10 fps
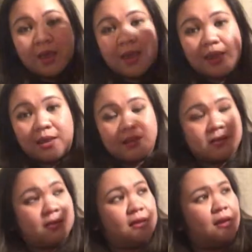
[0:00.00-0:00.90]
it
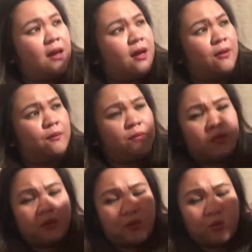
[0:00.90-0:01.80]
is the
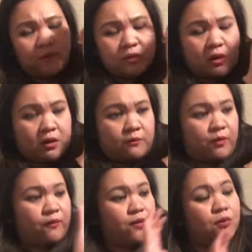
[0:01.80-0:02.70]
Louis Vuitton
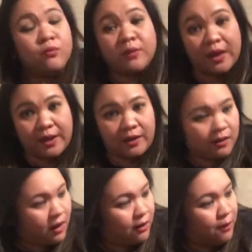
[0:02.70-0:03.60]
perfume line.
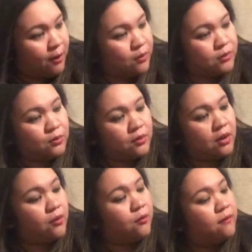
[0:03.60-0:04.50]
I will do
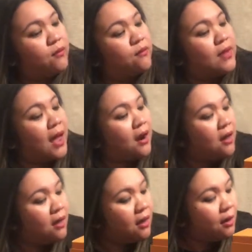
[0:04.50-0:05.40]
another review of that.
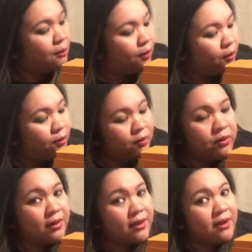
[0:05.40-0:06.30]
But what we're
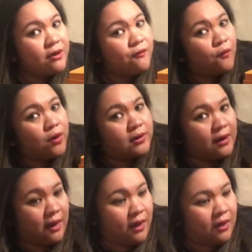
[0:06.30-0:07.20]
really here for
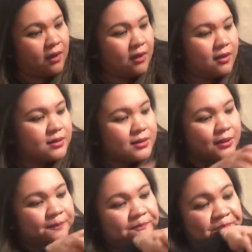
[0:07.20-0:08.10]
today is
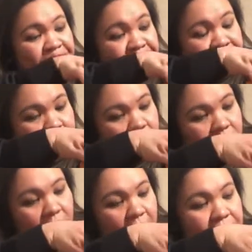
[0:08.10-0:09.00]

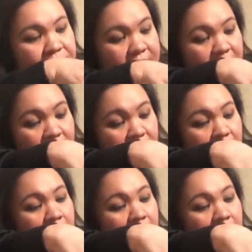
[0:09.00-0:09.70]
the